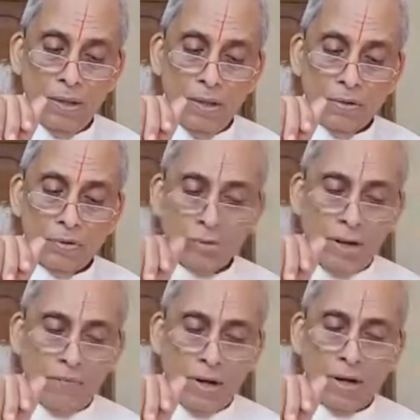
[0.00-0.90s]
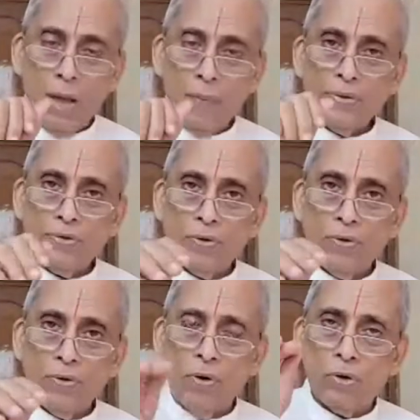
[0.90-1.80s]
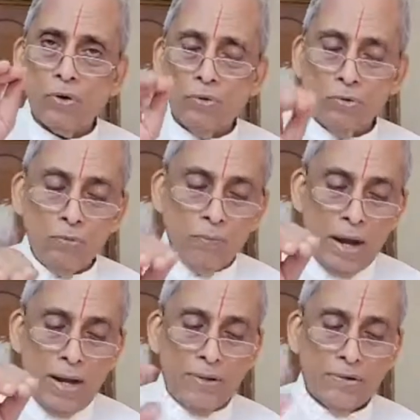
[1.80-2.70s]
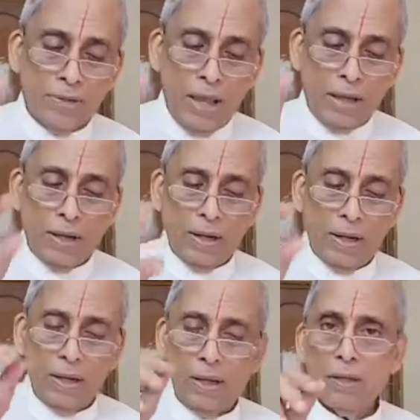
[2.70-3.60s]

So then what happens? No two minds agree